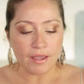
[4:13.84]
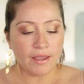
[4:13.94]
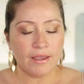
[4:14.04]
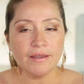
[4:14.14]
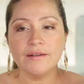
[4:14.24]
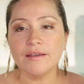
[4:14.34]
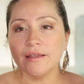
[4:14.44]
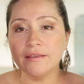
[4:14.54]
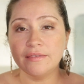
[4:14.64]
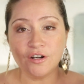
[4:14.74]
And
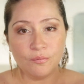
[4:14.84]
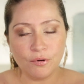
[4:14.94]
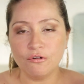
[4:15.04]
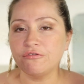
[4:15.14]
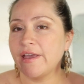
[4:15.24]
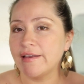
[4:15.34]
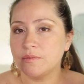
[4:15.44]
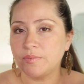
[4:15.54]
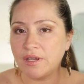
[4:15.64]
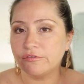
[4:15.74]
they're both
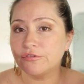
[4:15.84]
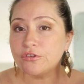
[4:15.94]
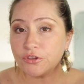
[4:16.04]
SPF